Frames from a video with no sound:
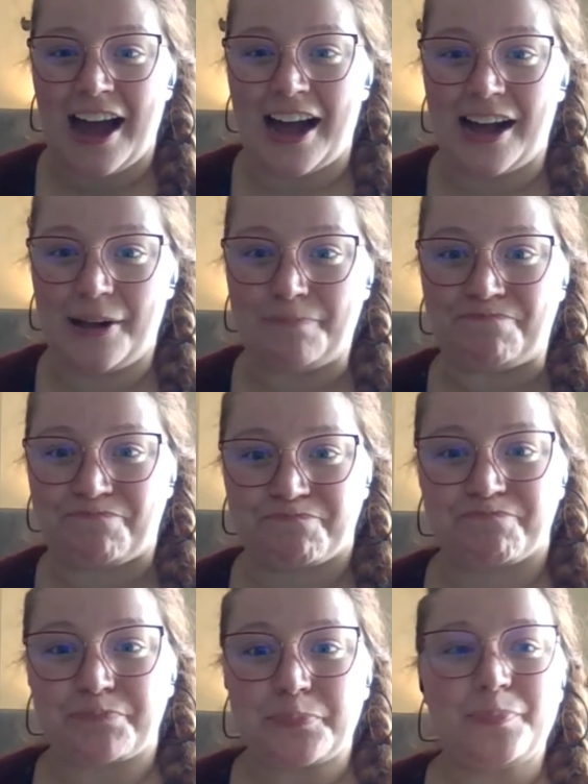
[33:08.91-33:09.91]

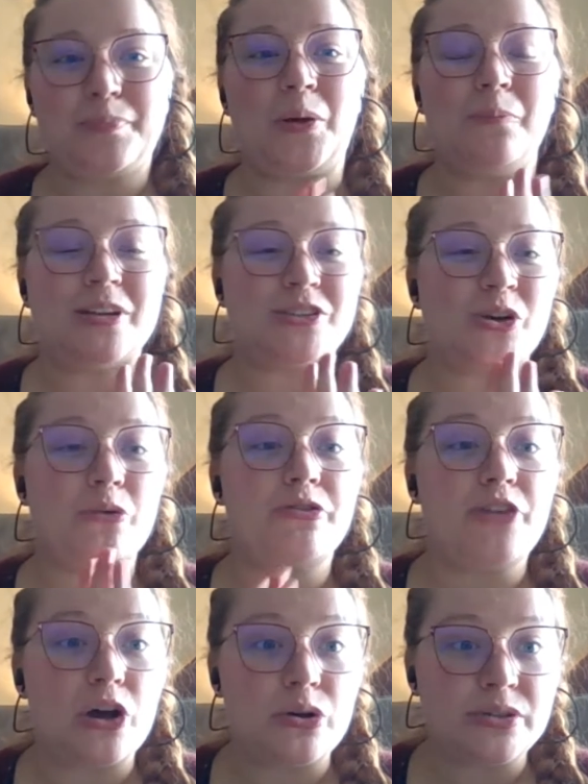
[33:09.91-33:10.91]
But so
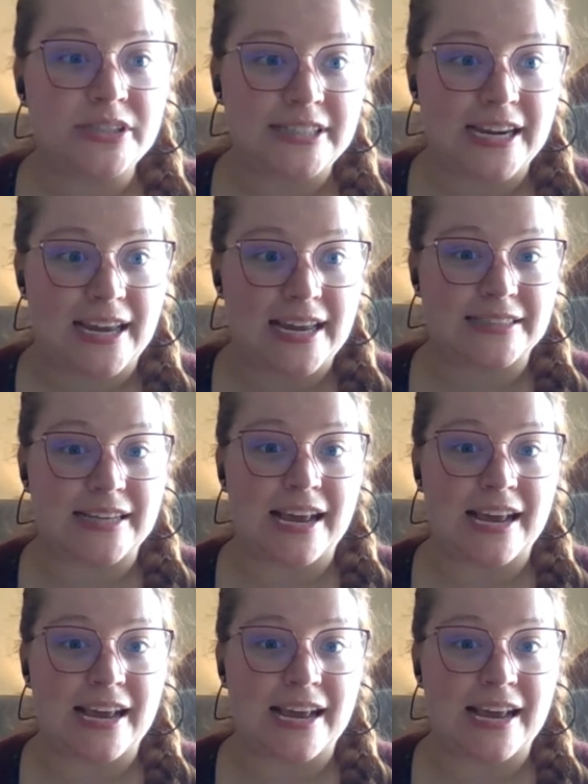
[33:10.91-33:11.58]
those tickets,